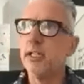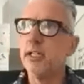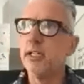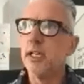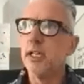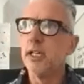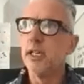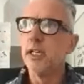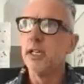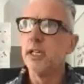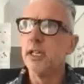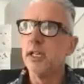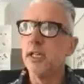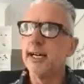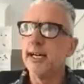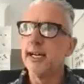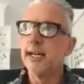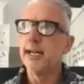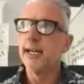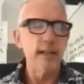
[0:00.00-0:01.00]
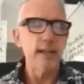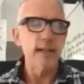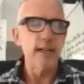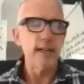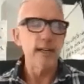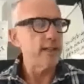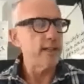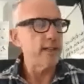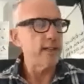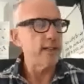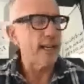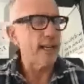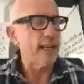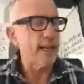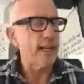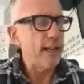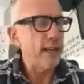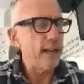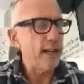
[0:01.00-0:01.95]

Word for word: uh, I won't say where,